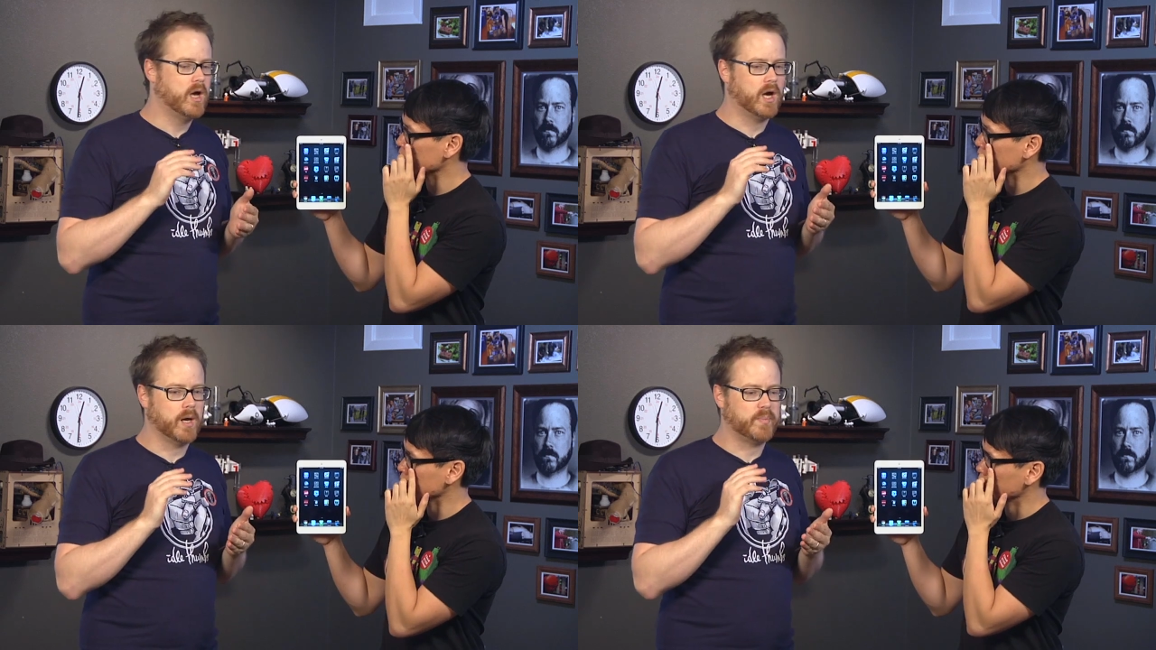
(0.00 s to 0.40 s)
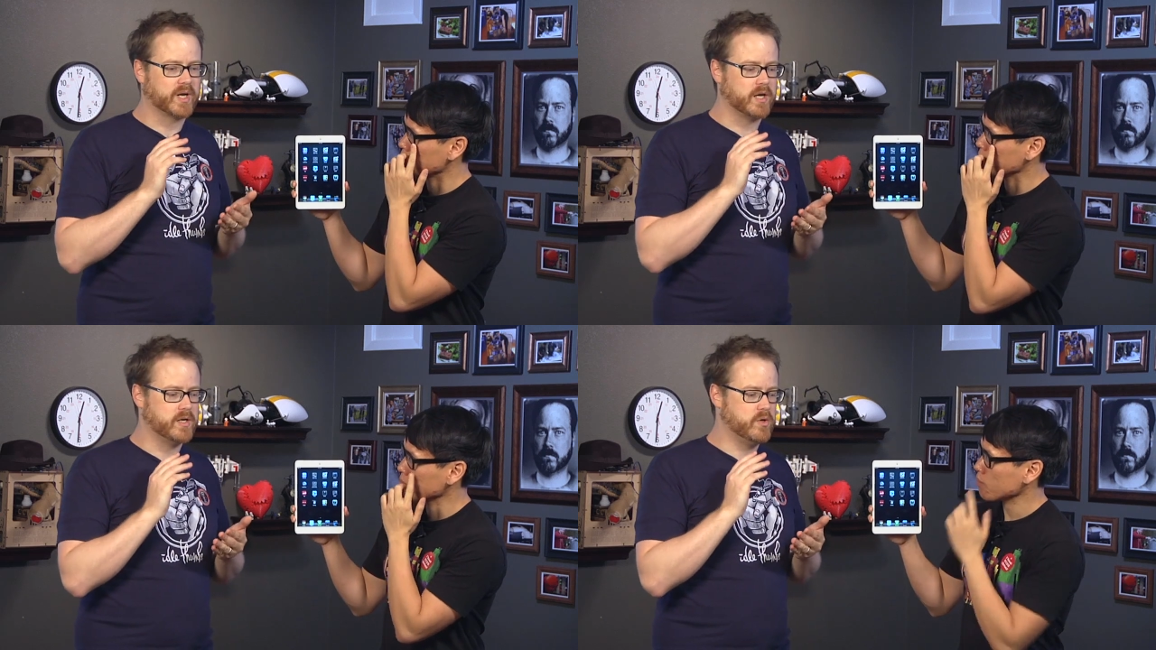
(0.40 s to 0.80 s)
Speaker 1: Uh, but
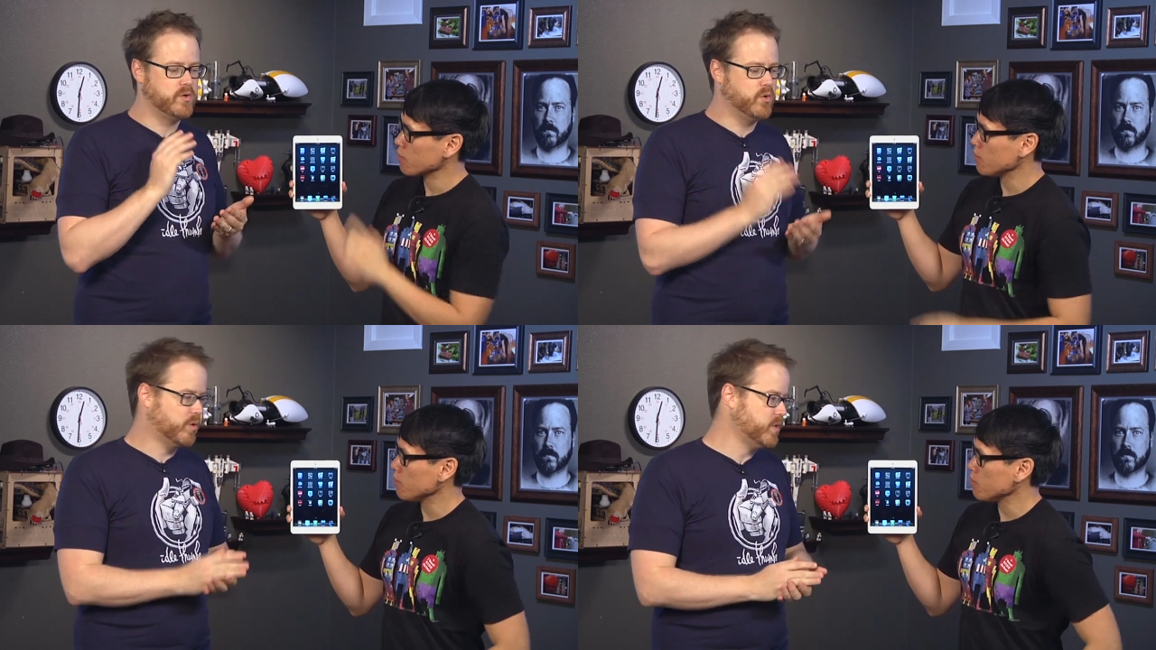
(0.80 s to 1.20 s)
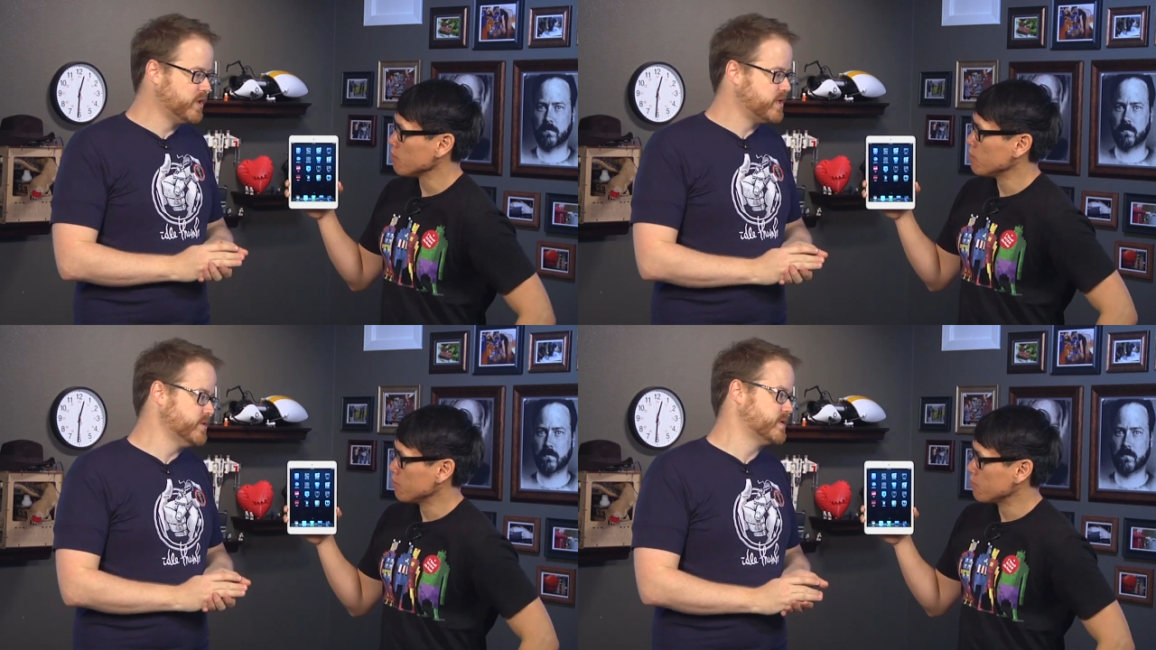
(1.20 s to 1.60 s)
on normal
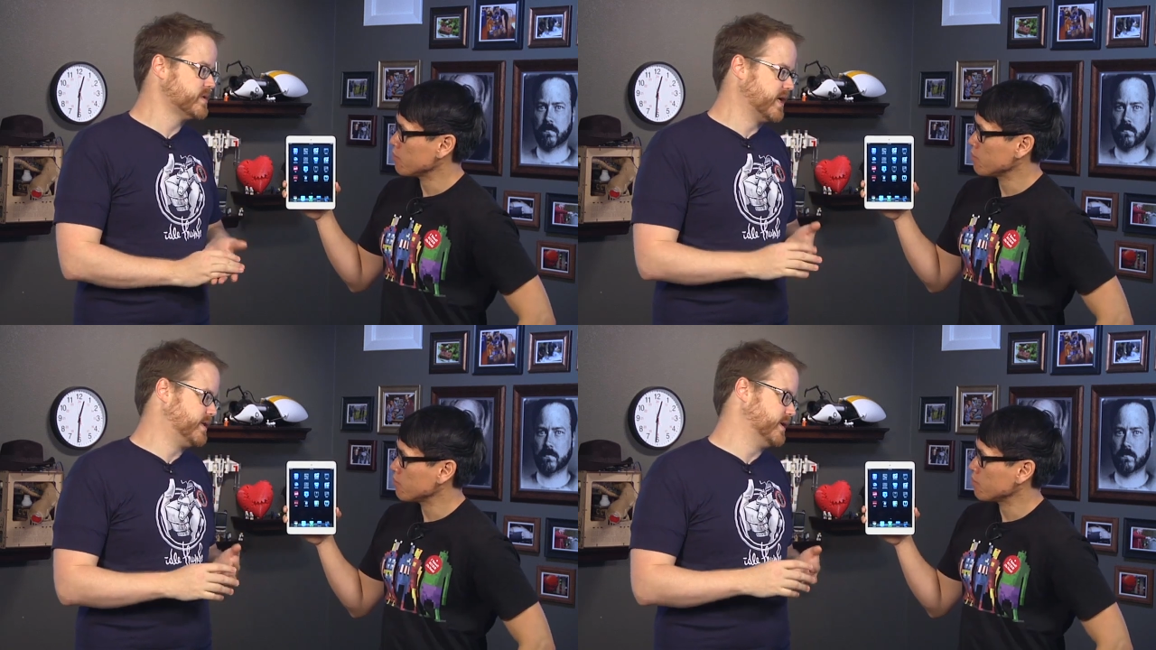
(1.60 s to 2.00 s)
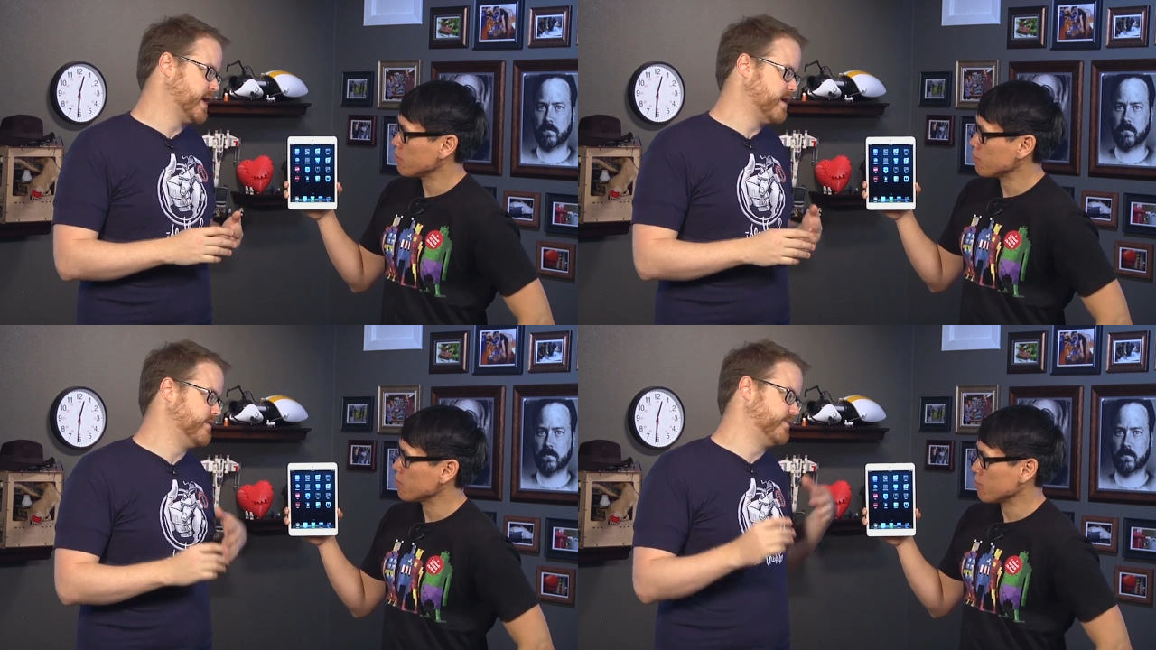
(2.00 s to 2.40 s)
use, like the
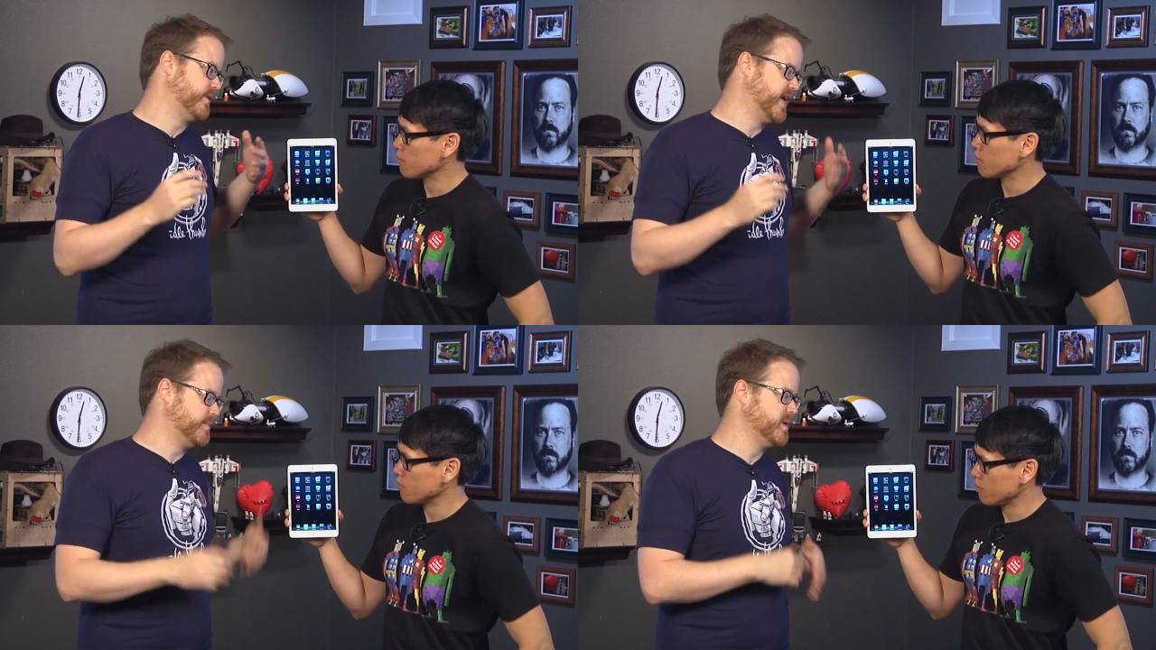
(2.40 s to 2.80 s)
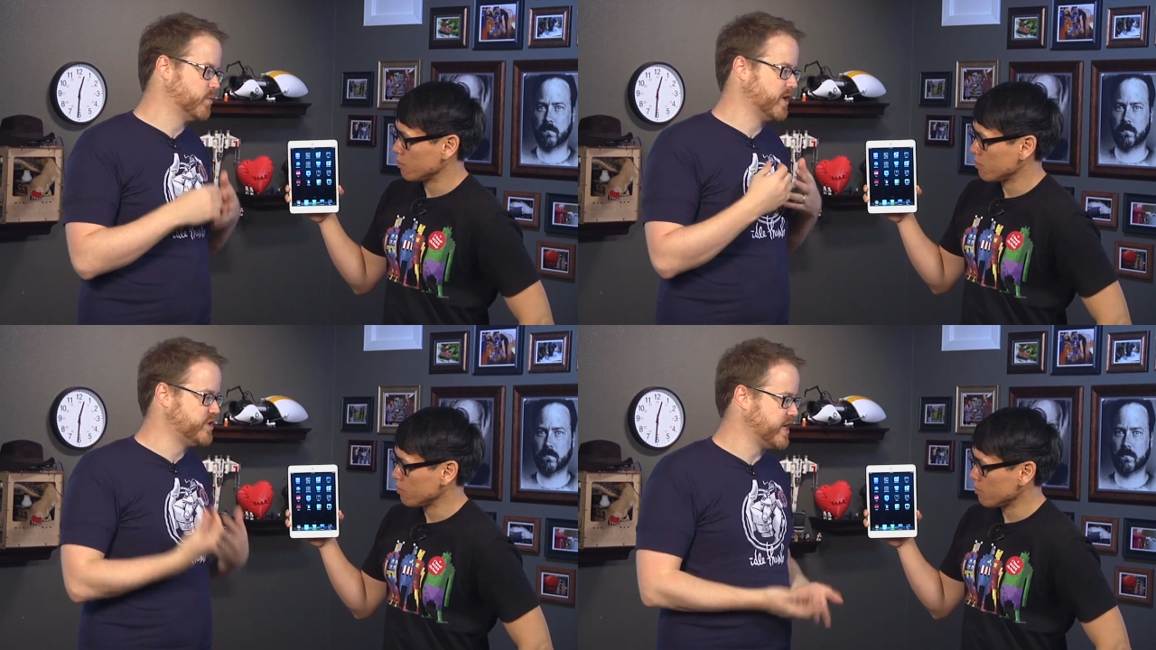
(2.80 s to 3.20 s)
kind of get up in the
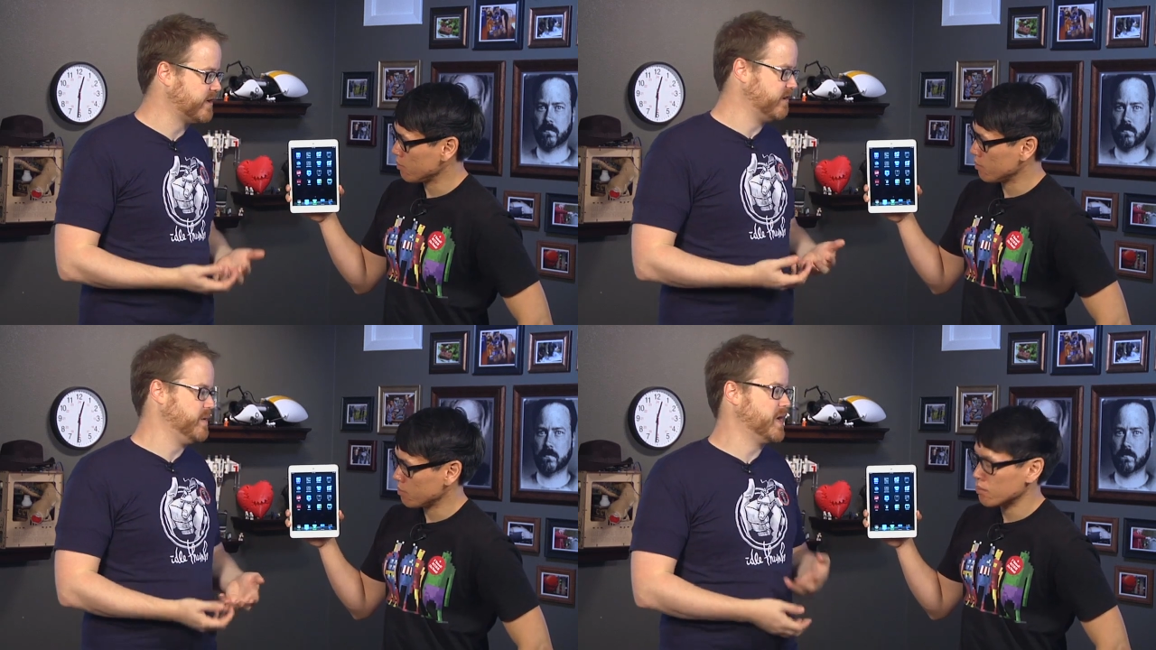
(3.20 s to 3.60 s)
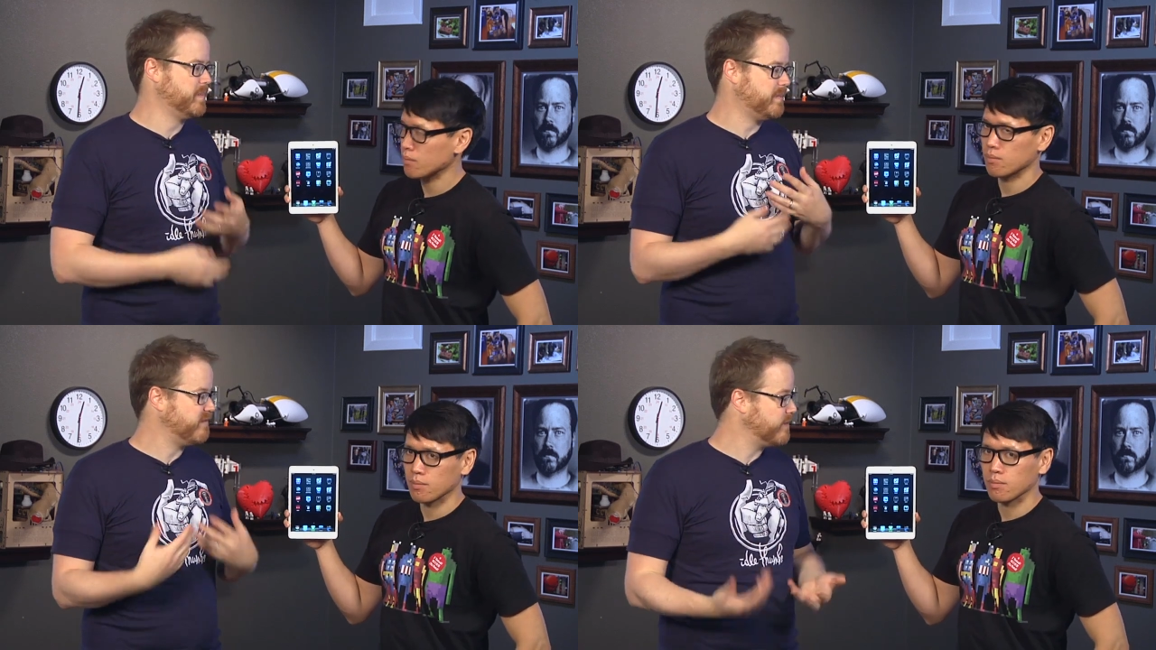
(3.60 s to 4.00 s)
morning, check your email,
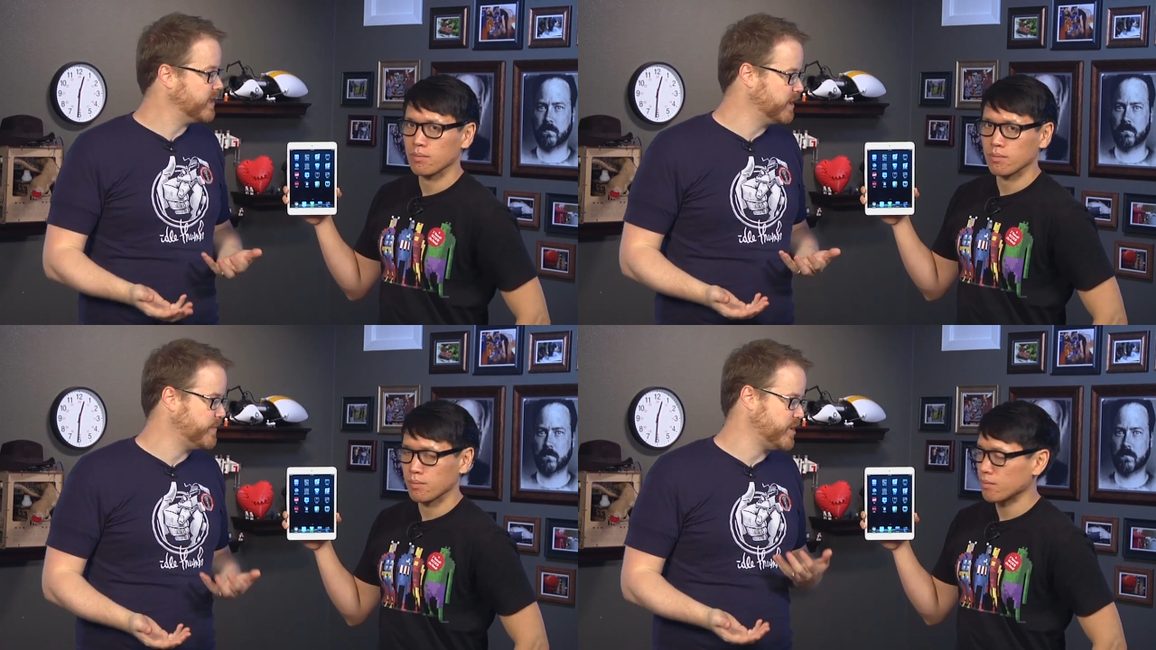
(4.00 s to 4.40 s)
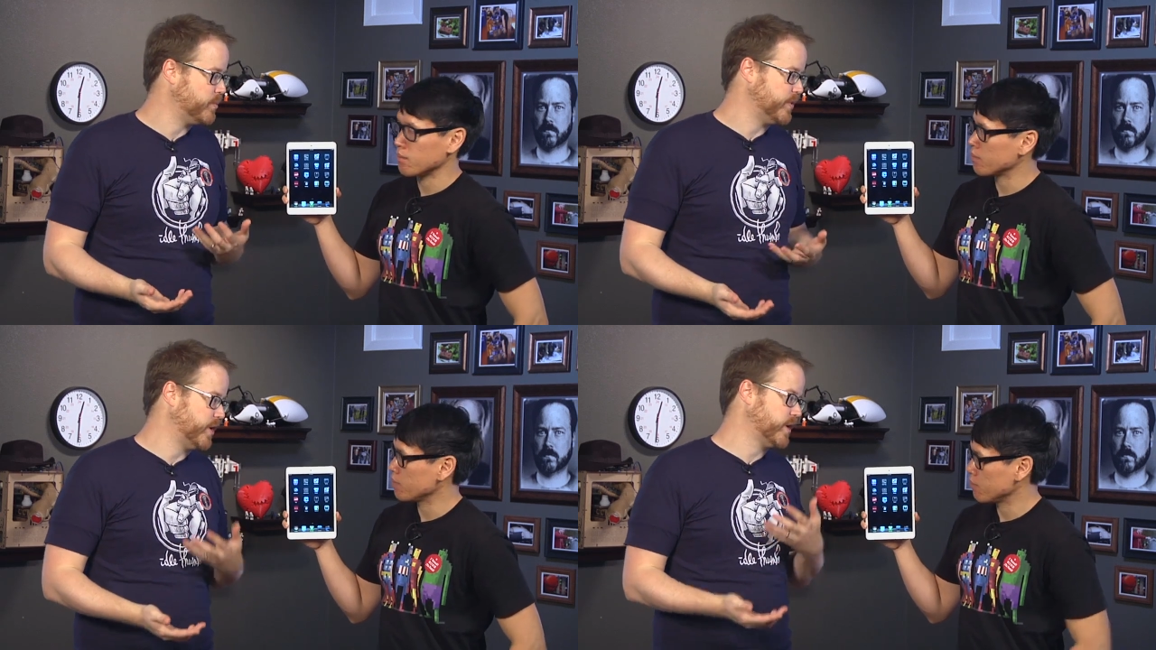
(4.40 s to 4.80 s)
maybe read a little bit of your
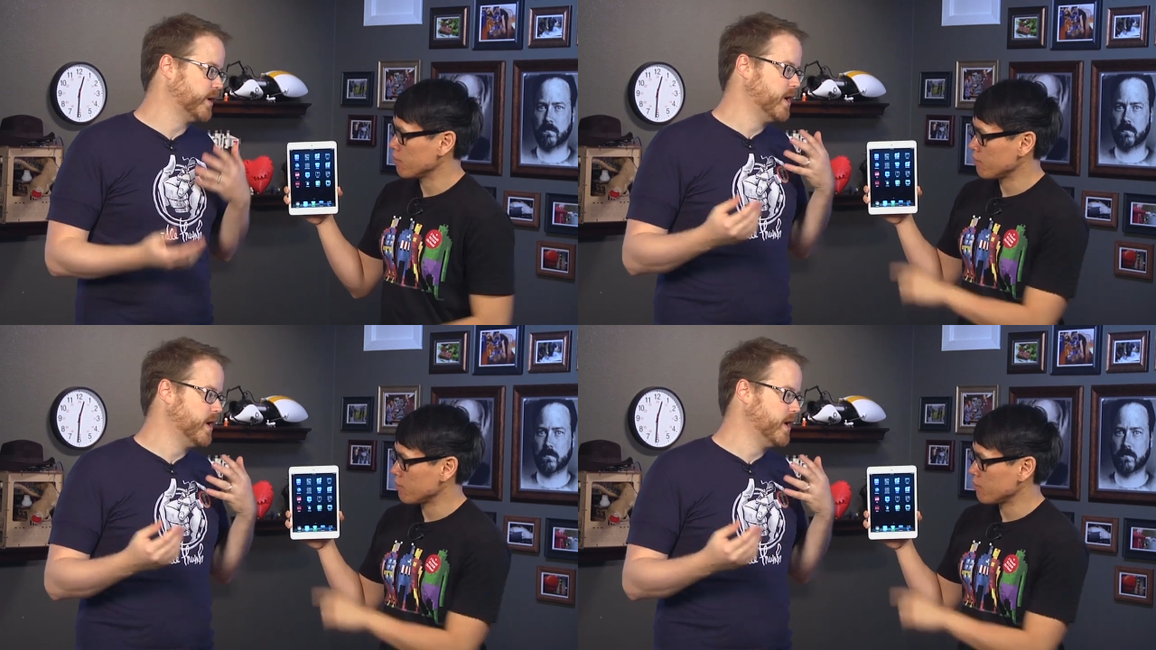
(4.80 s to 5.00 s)
book,